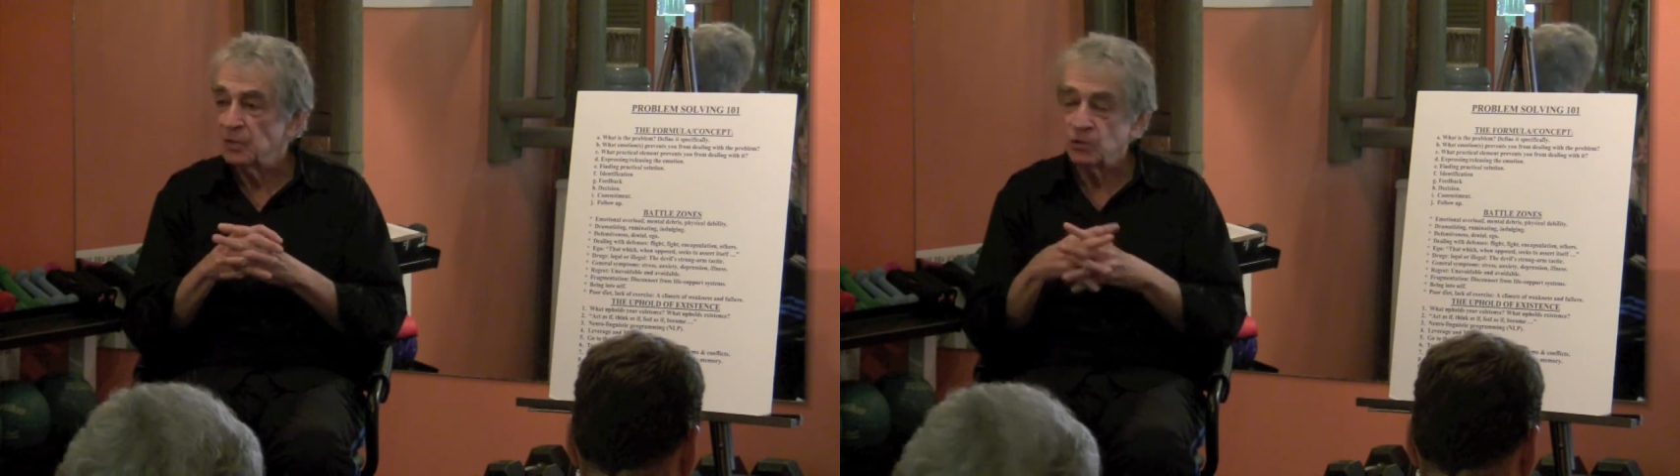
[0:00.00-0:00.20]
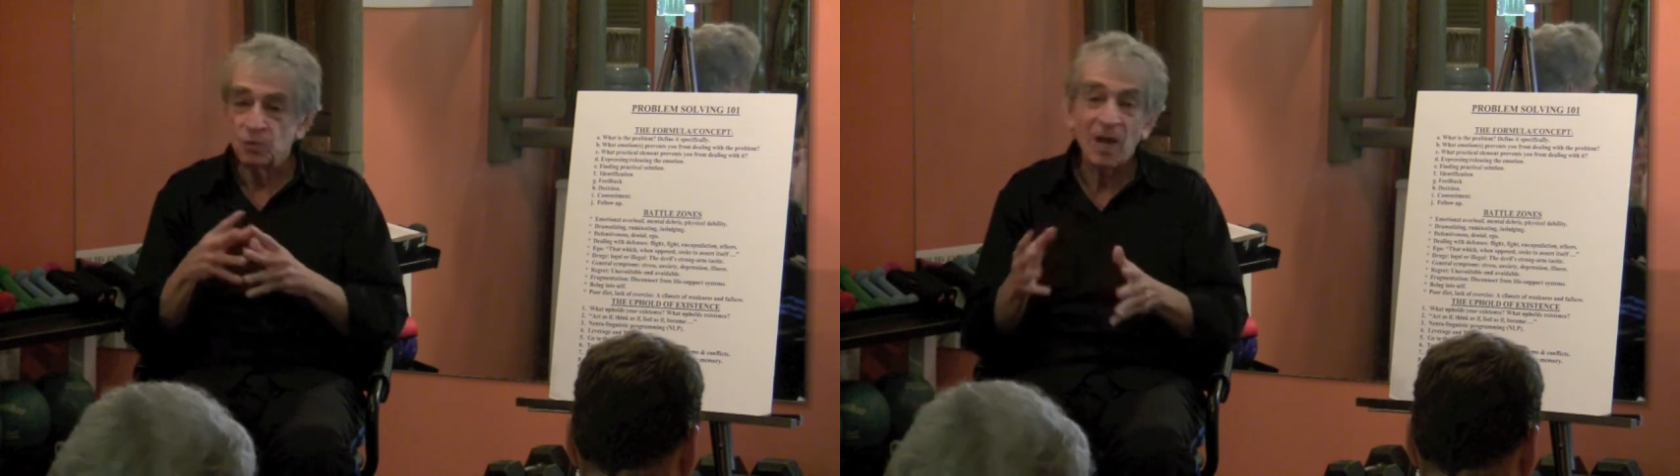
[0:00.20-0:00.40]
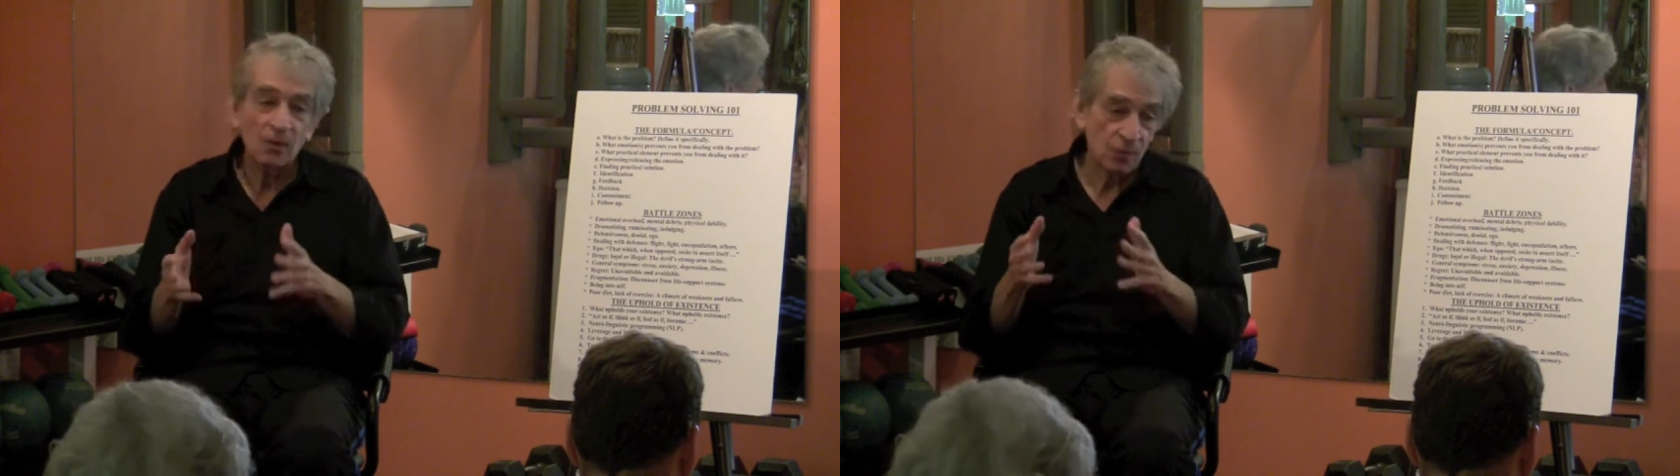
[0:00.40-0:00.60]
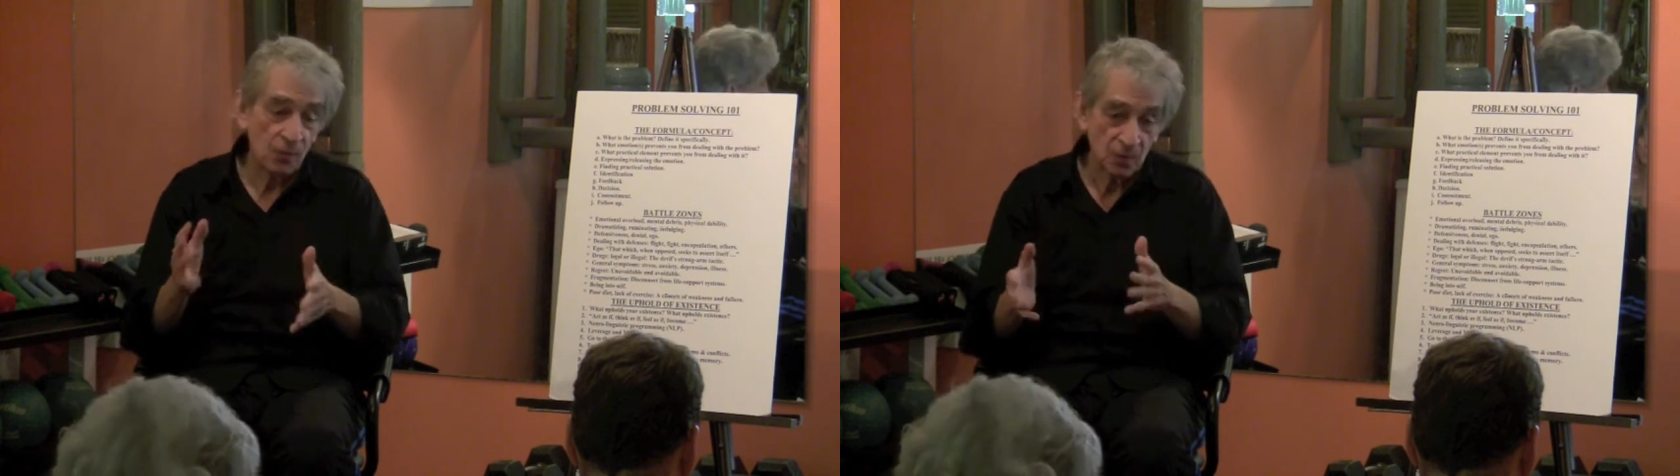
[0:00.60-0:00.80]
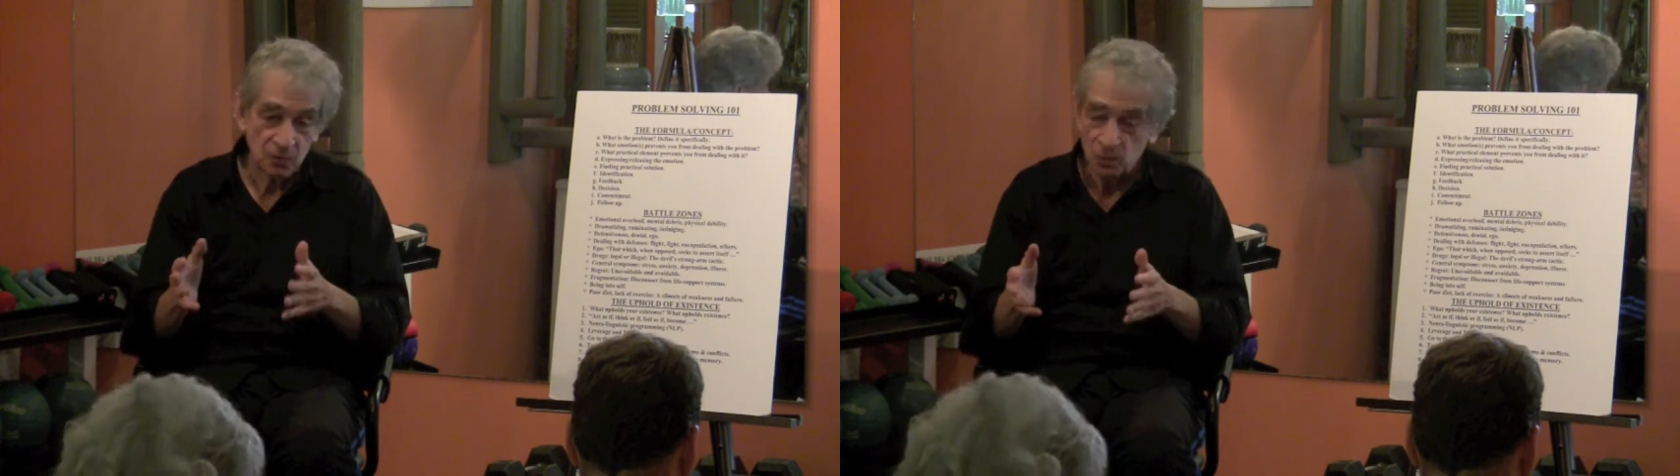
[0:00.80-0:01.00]
strength
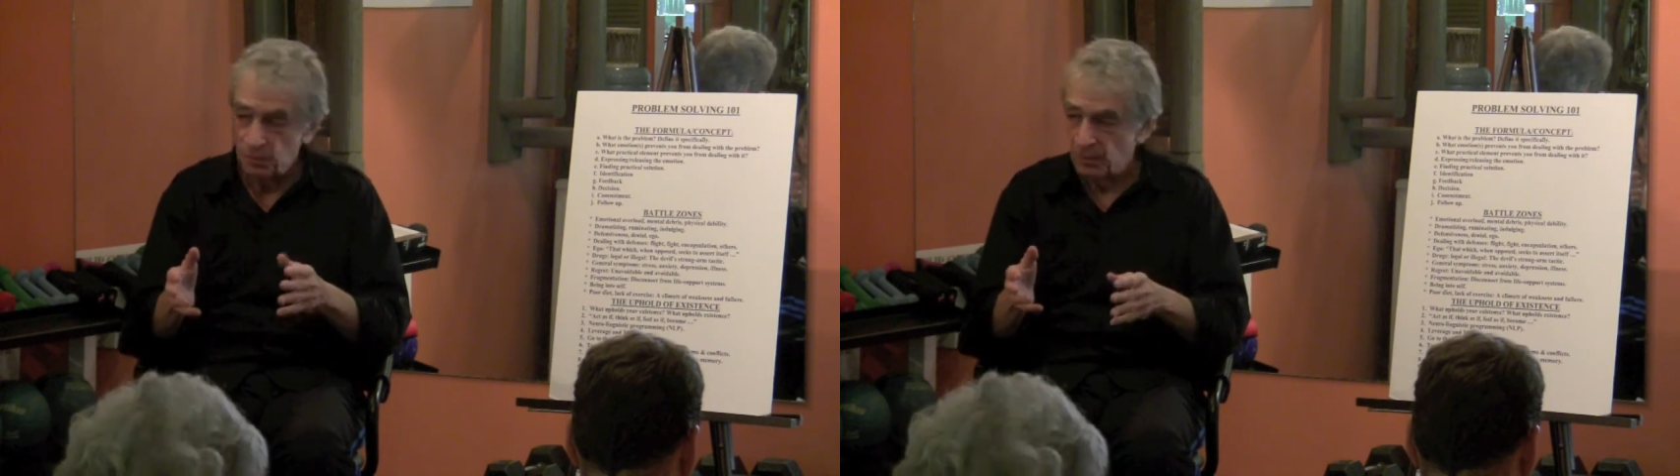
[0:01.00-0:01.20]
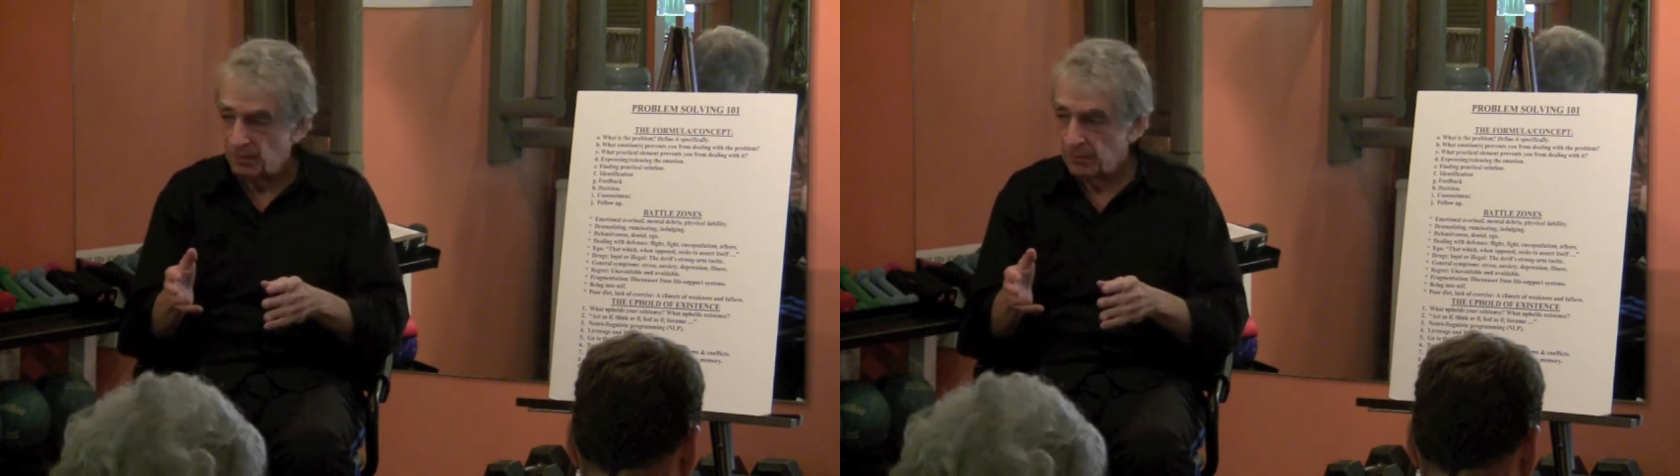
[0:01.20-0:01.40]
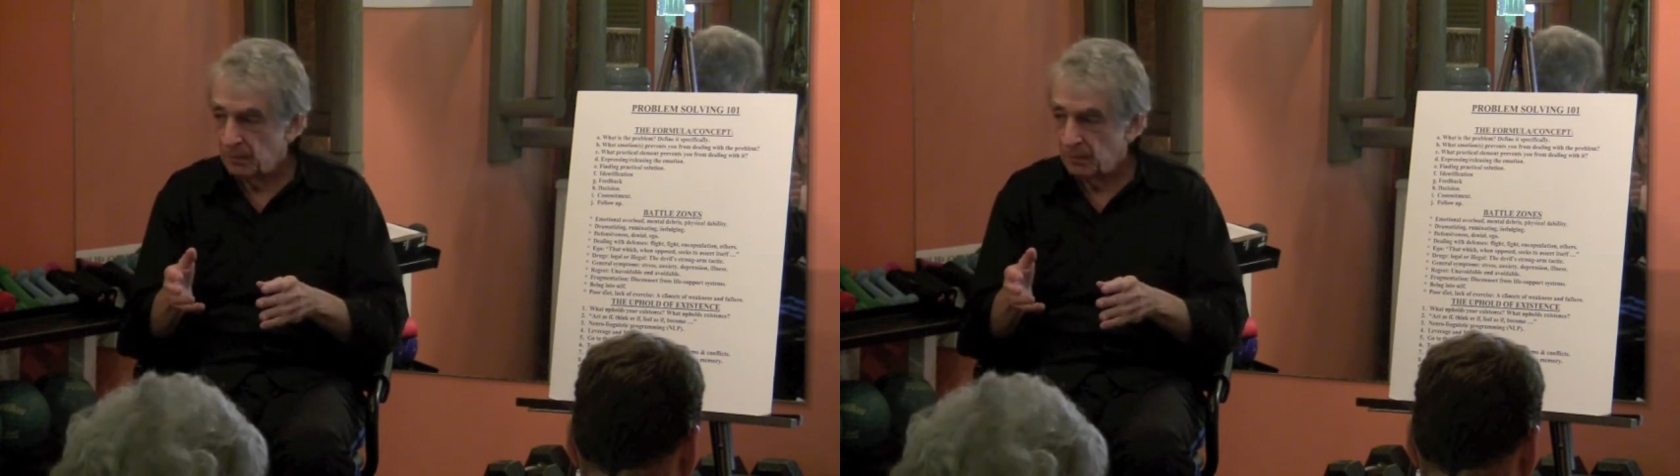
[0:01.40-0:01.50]
of the group,